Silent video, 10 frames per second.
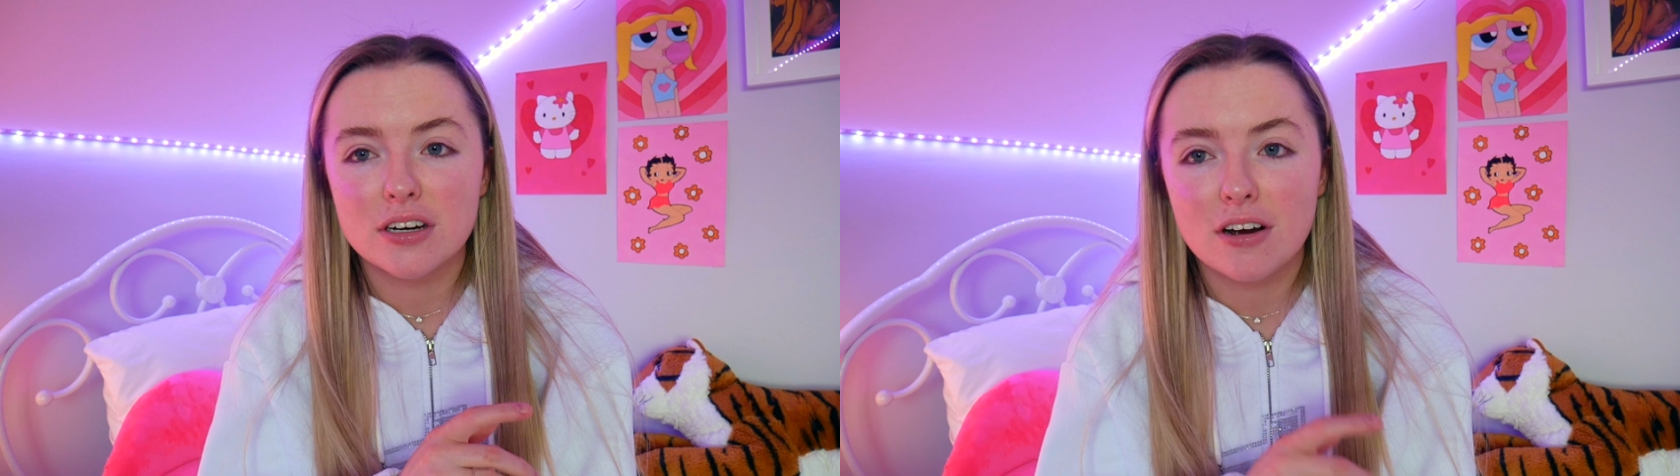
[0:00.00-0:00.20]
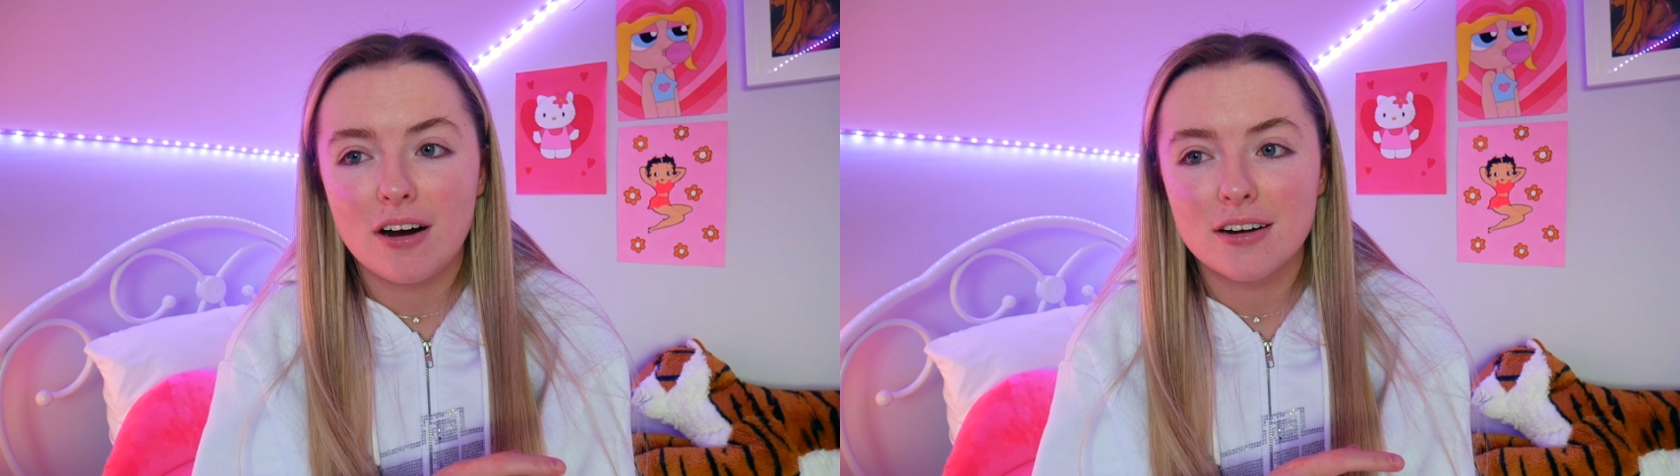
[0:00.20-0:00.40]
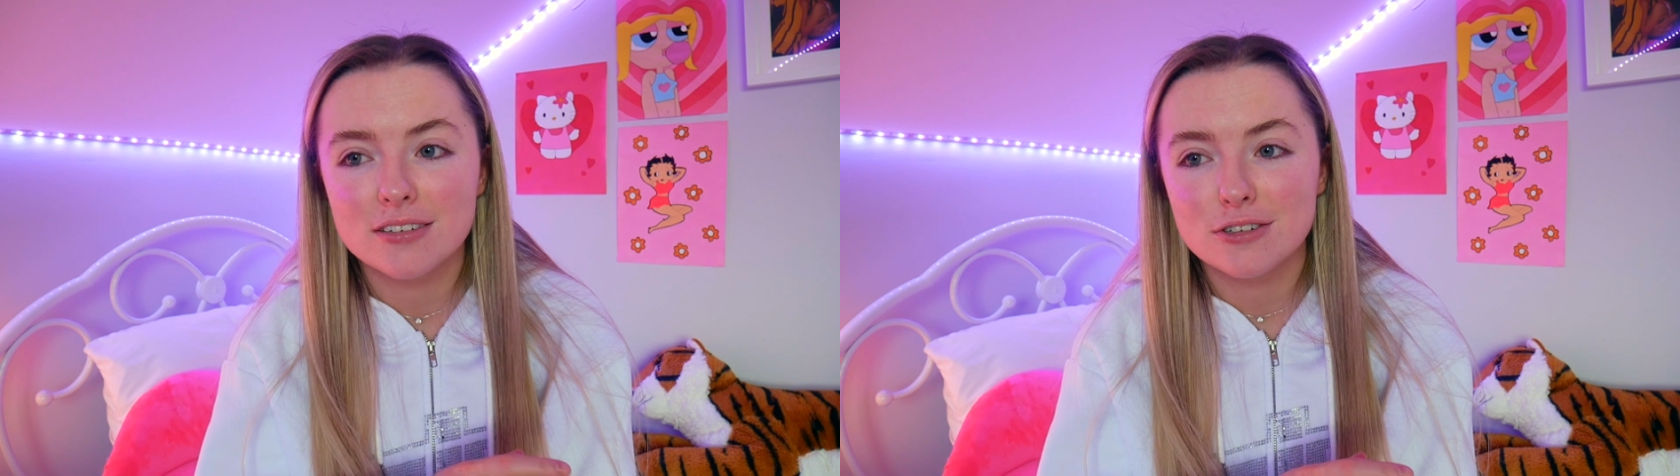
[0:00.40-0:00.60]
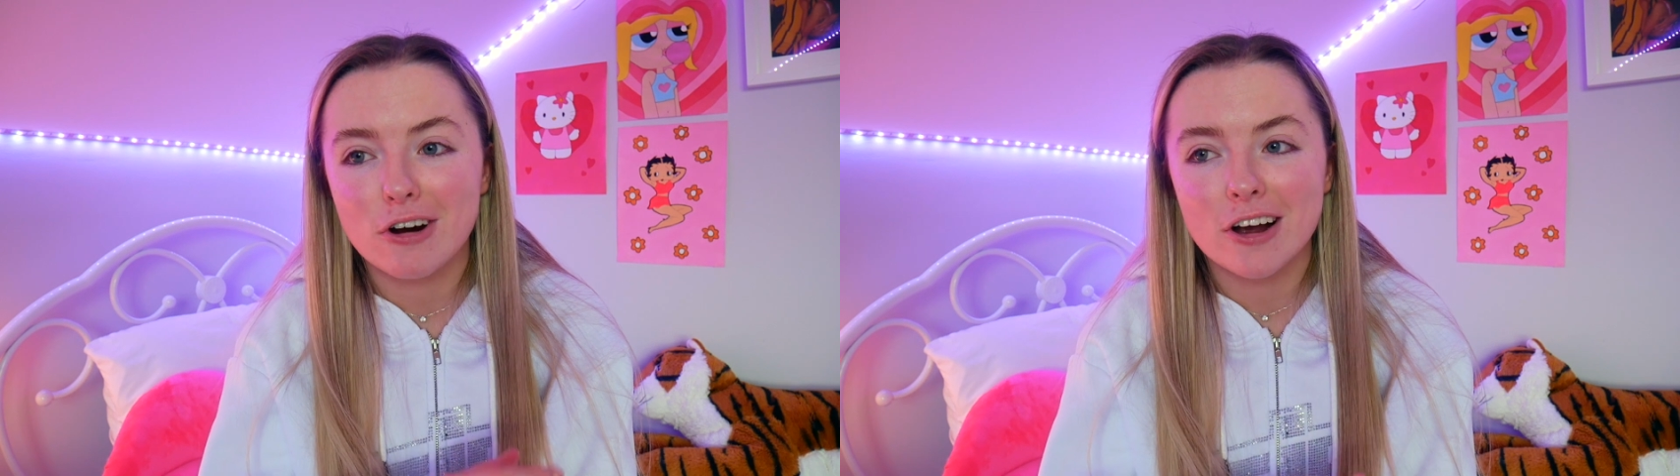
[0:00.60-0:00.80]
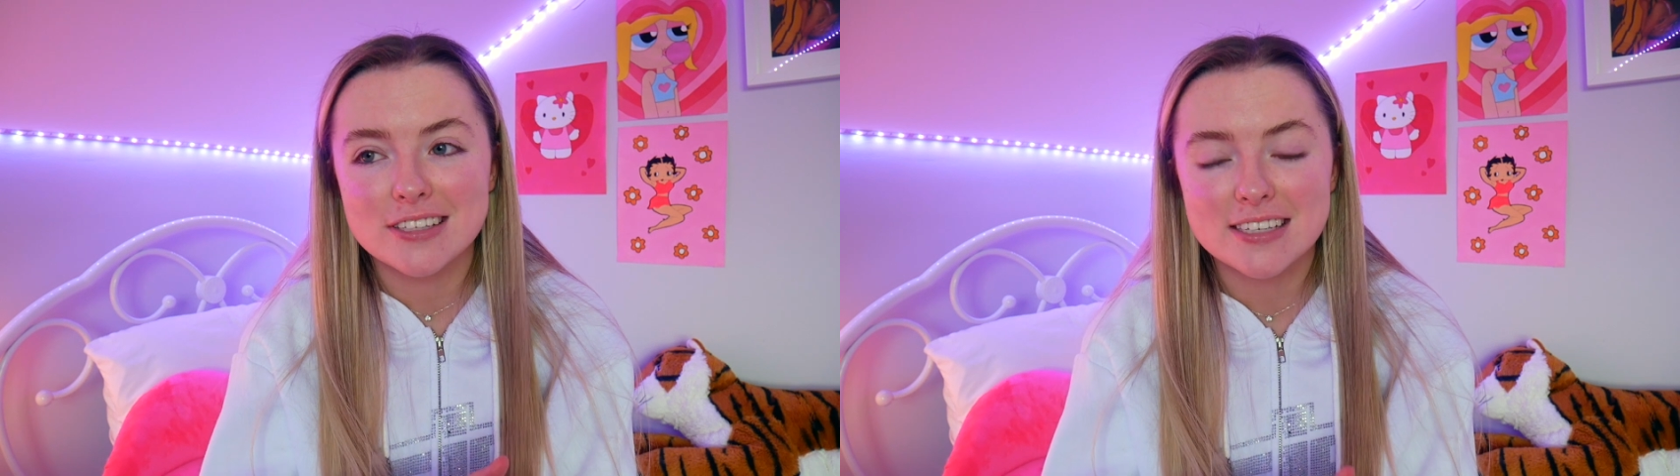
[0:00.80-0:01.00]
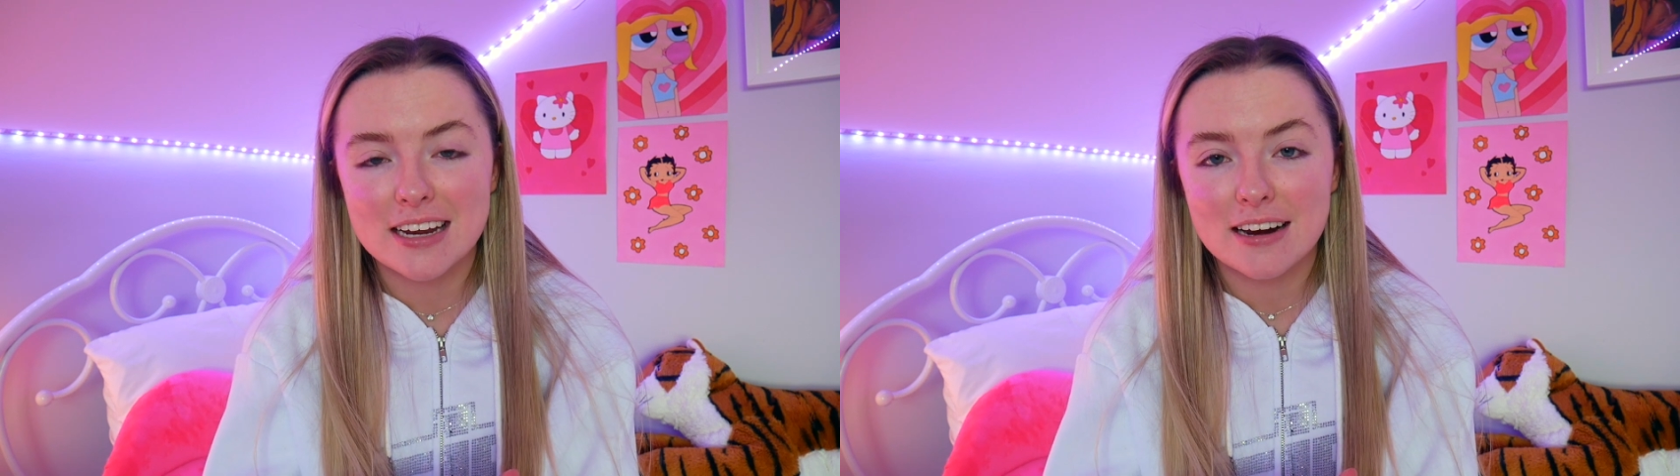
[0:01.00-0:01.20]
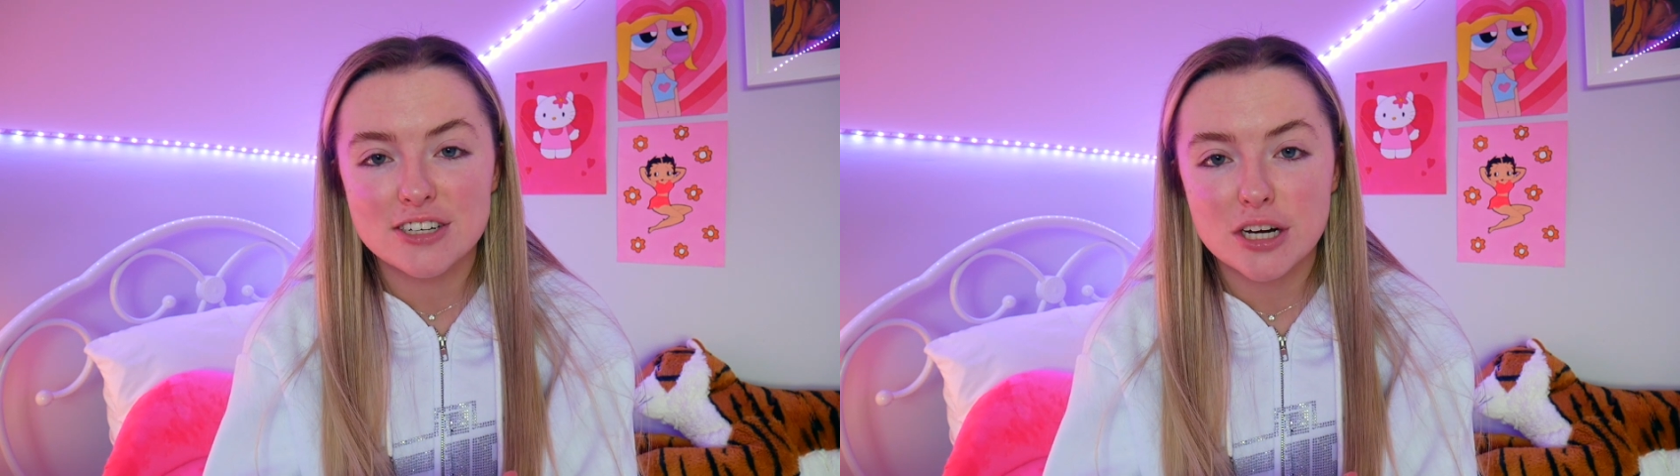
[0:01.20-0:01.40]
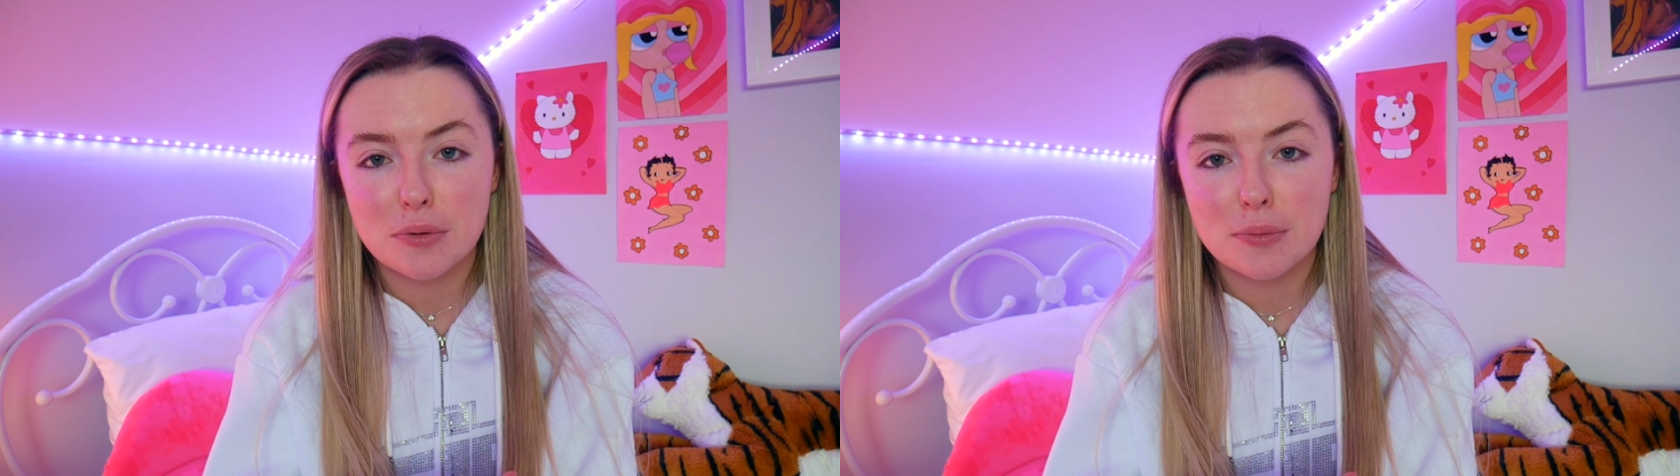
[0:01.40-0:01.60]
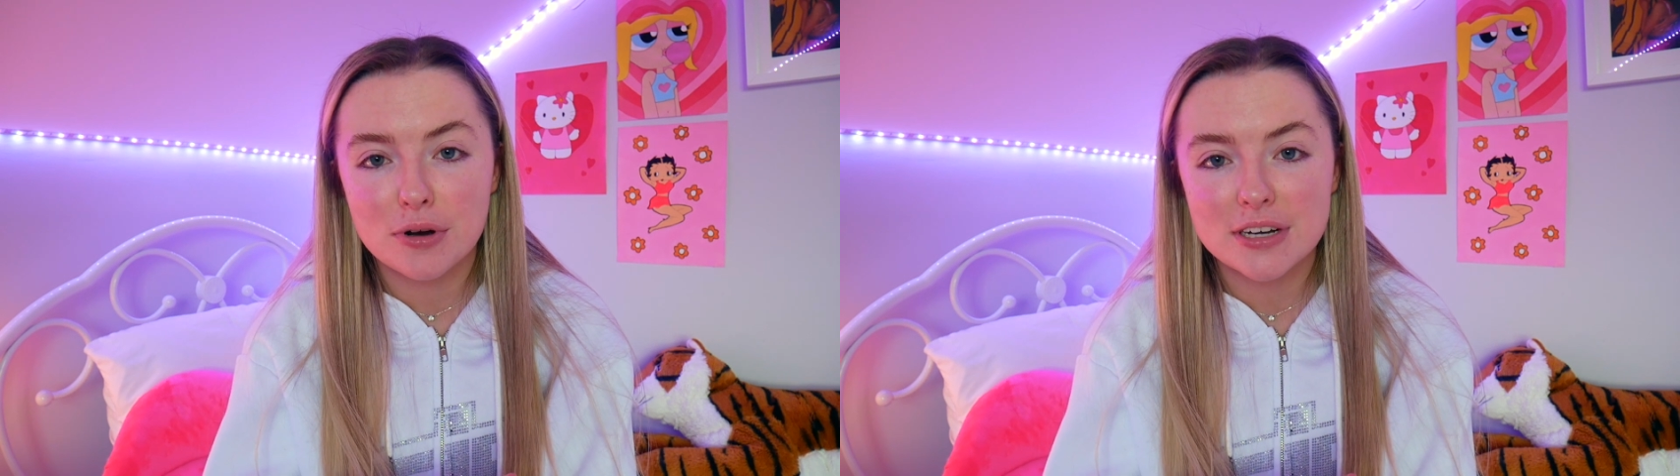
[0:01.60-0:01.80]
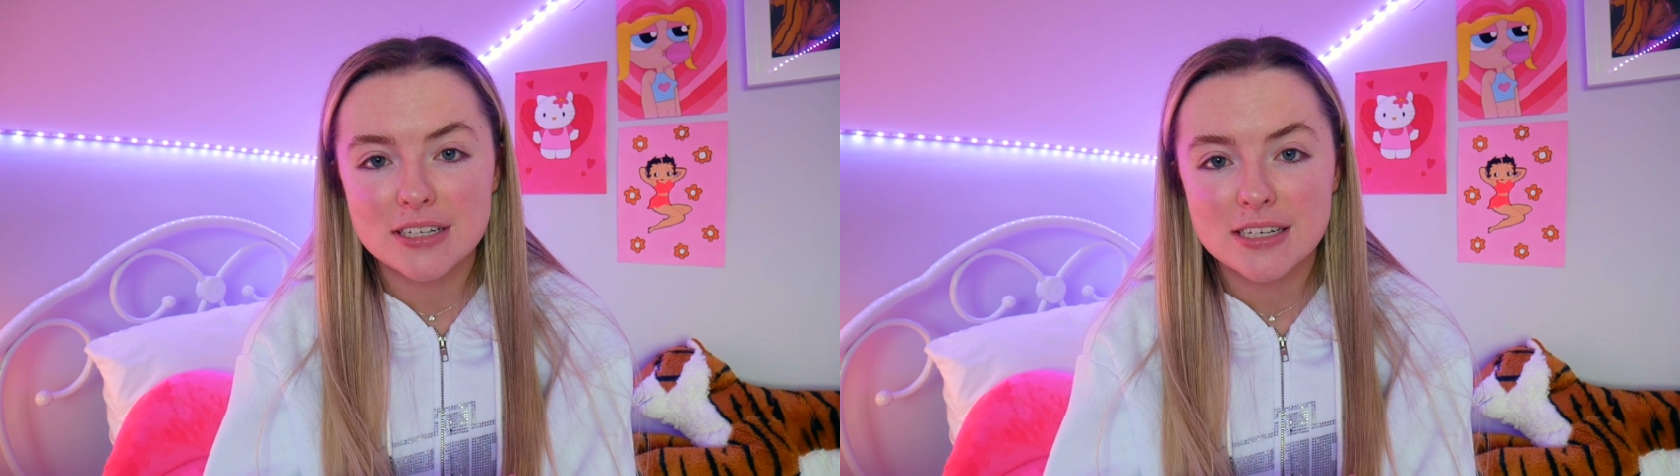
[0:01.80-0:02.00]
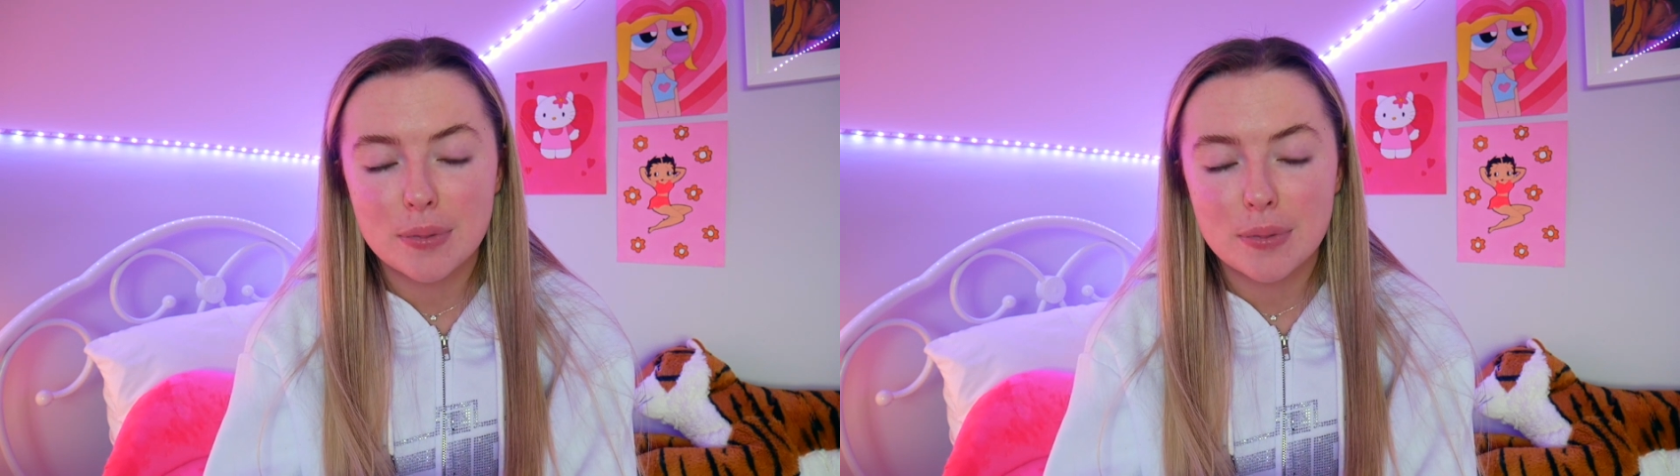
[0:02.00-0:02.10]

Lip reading: got grinds in English at one point,